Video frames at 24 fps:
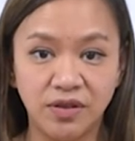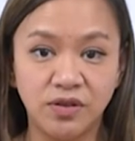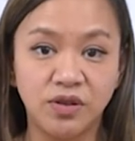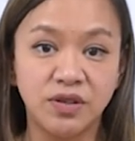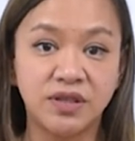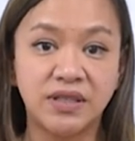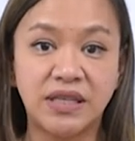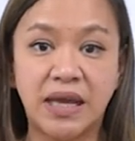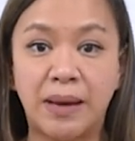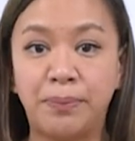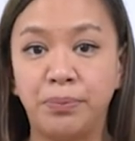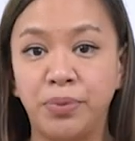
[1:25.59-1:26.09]
you to
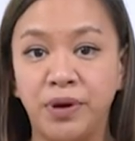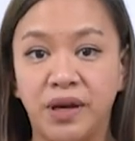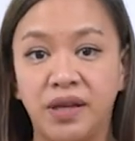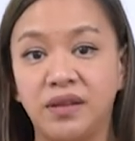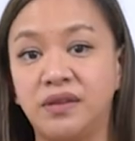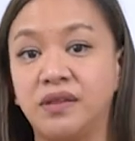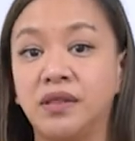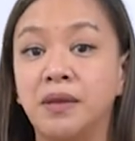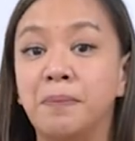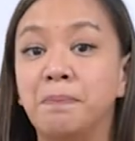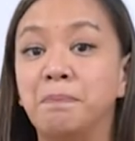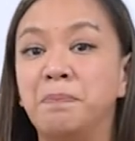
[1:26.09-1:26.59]

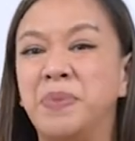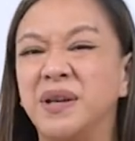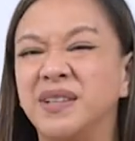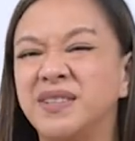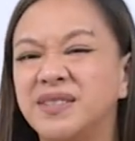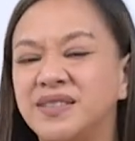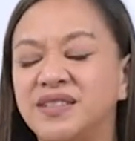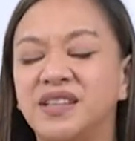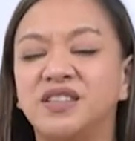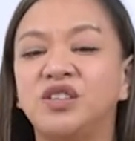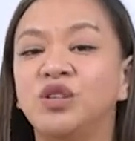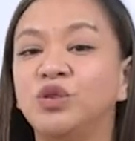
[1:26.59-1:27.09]
separate the
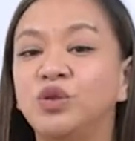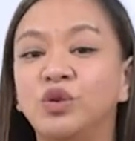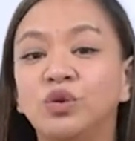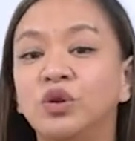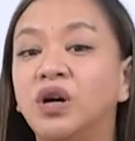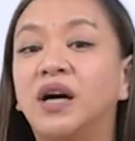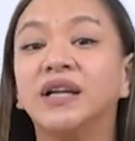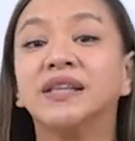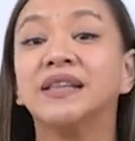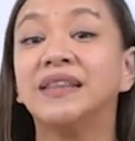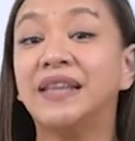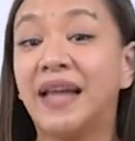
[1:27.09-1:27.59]
bits that you do
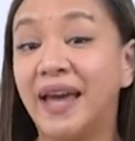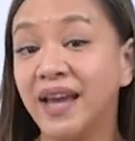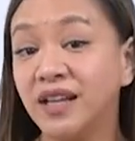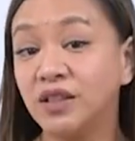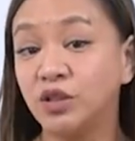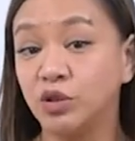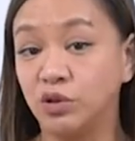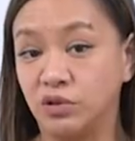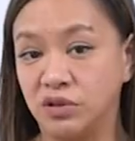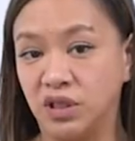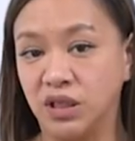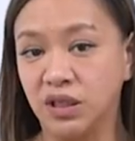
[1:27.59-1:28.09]
not
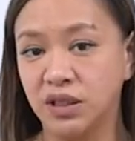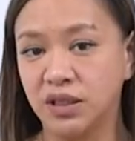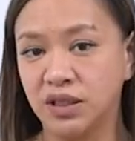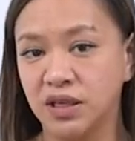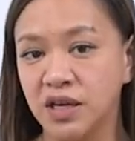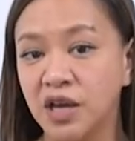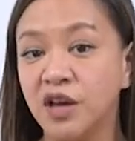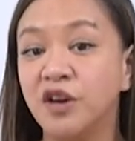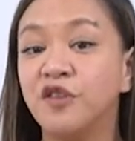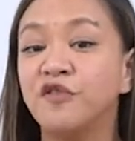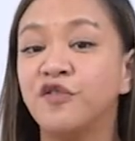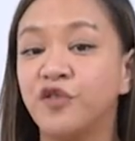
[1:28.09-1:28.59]
like to drink
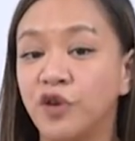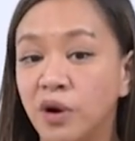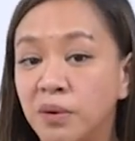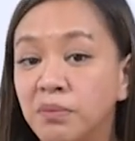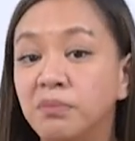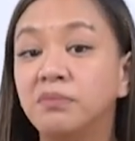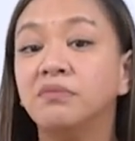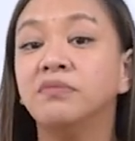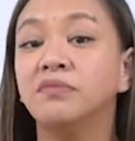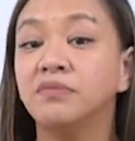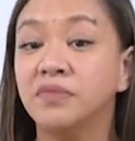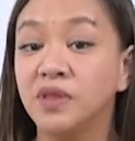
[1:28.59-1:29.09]

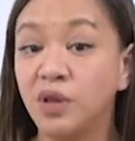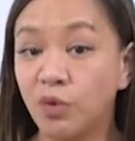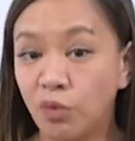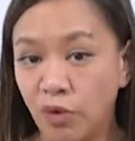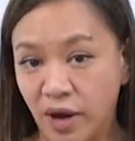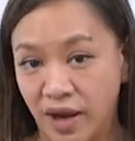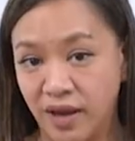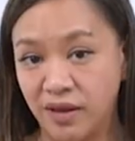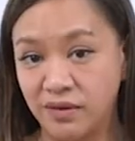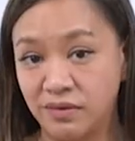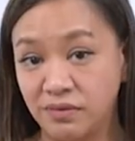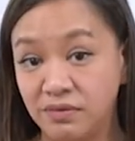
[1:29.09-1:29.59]
from the
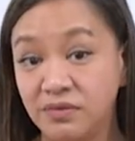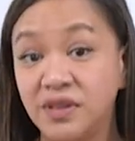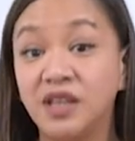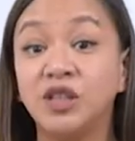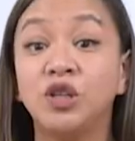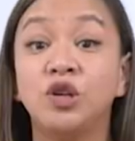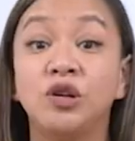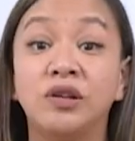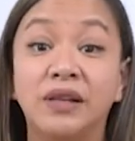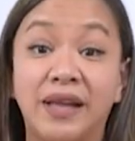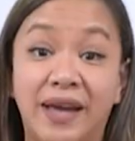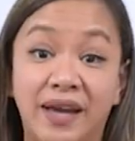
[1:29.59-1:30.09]
wine
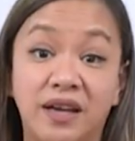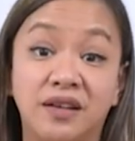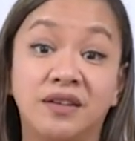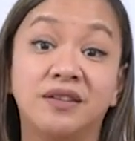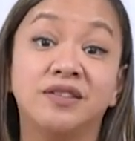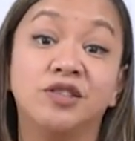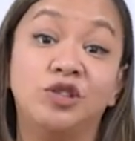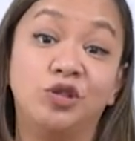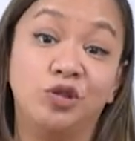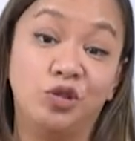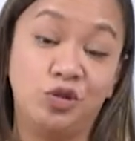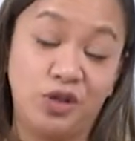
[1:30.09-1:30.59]
that you
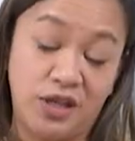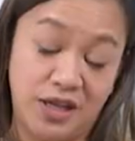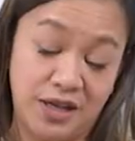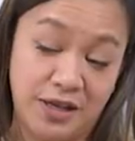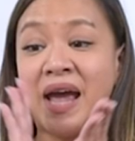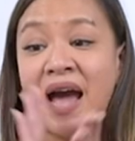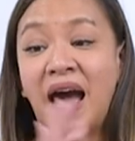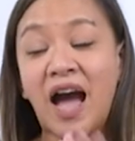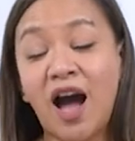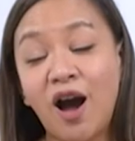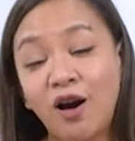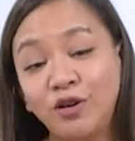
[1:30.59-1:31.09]
like to drink.
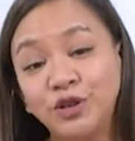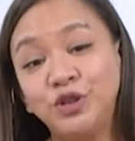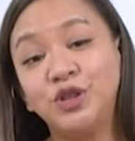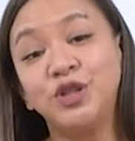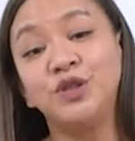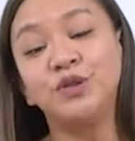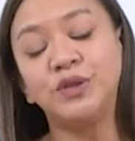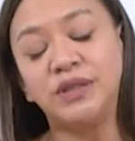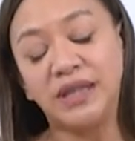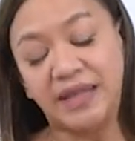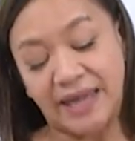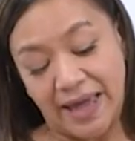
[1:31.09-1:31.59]
How do
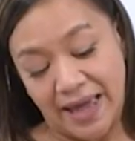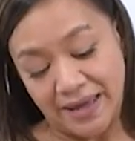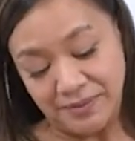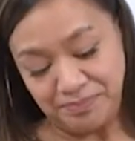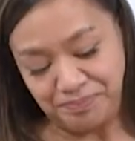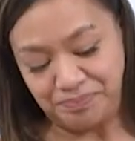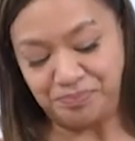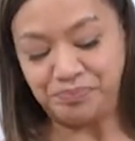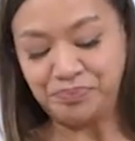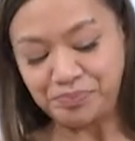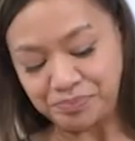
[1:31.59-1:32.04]
you decant?